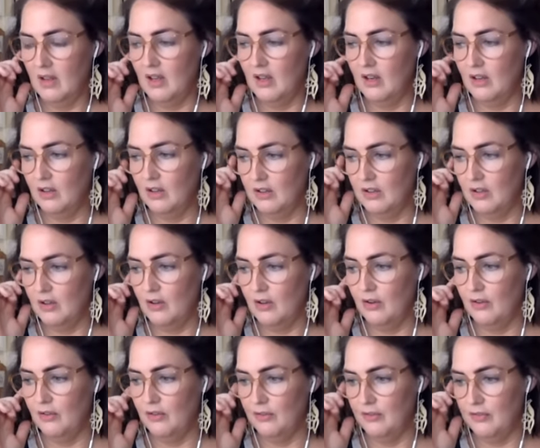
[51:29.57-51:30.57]
a lot
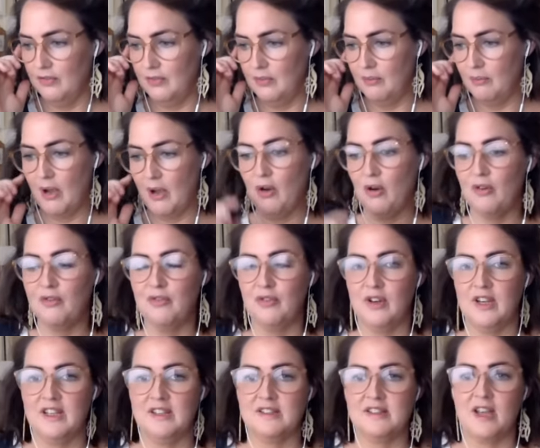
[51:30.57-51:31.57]
of my
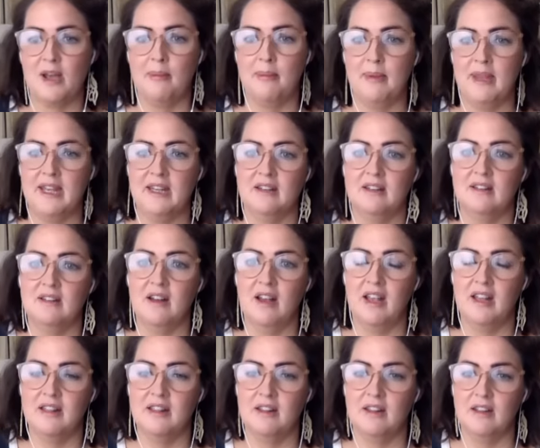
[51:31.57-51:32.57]
offerings come in,
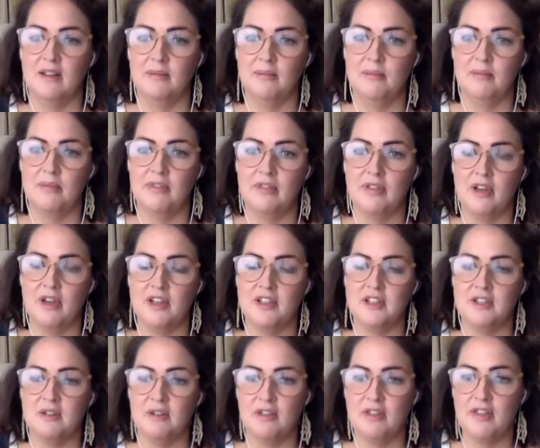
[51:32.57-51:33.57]
like the I
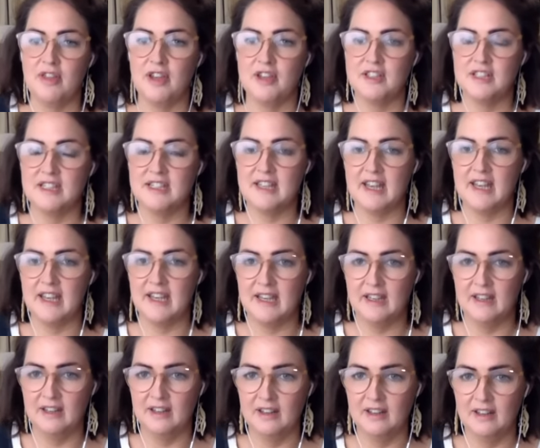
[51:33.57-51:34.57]
do a thirty
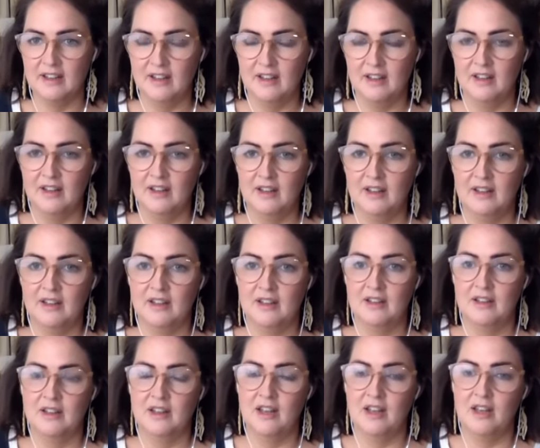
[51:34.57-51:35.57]
day
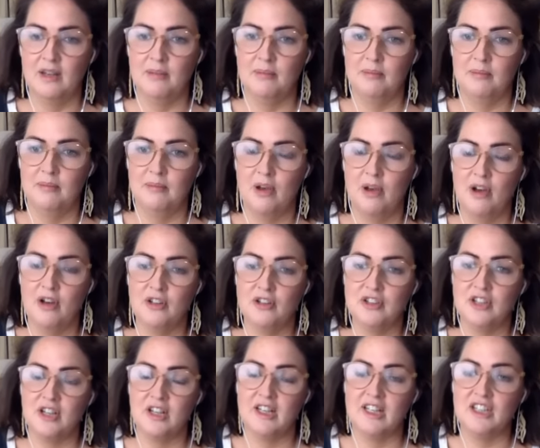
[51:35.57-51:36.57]
um, art
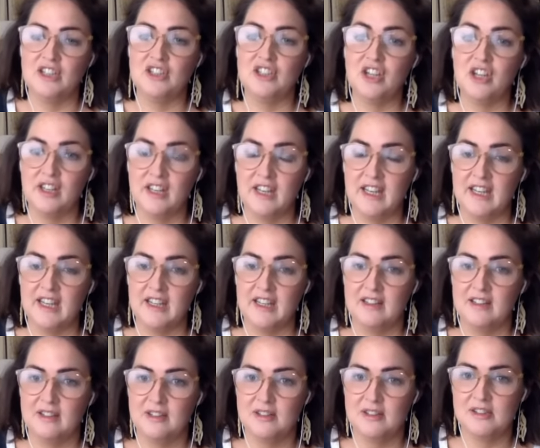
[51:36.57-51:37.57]
journaling journey.
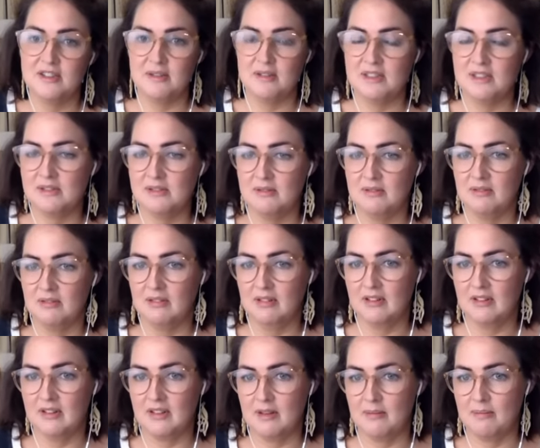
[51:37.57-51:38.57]
So it's
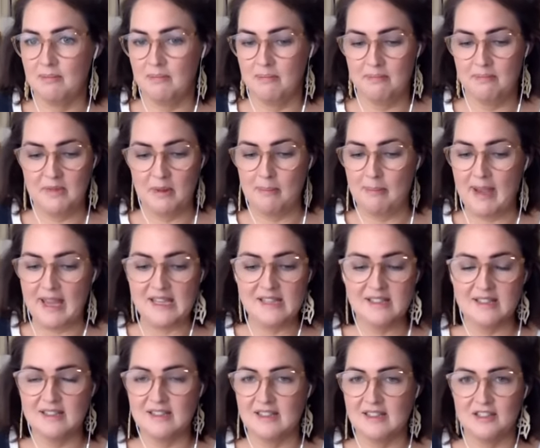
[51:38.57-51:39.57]
the, the
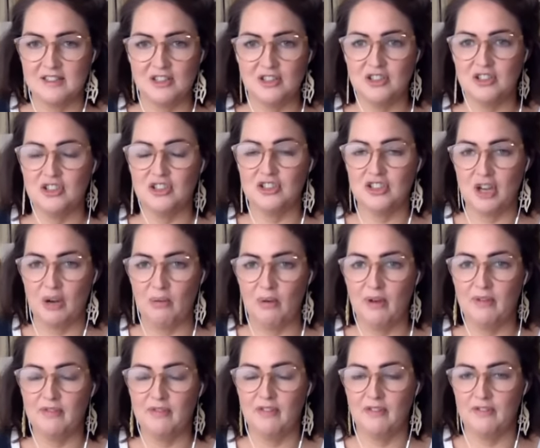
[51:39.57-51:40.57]
basis is to just show
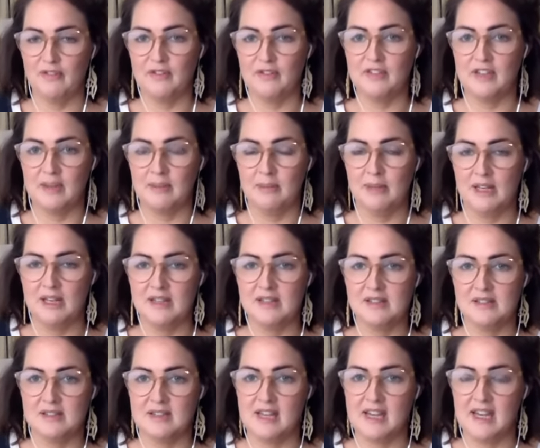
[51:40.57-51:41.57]
up for 15
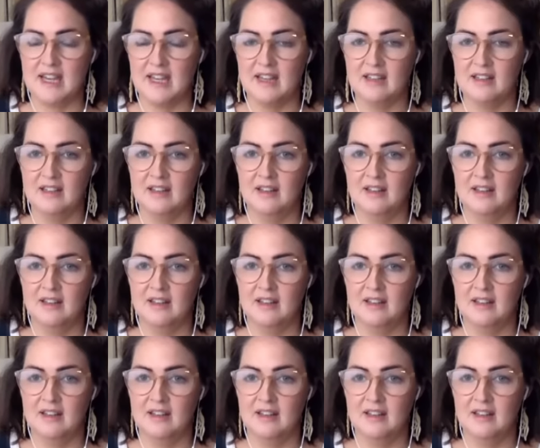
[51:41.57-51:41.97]
minutes a day.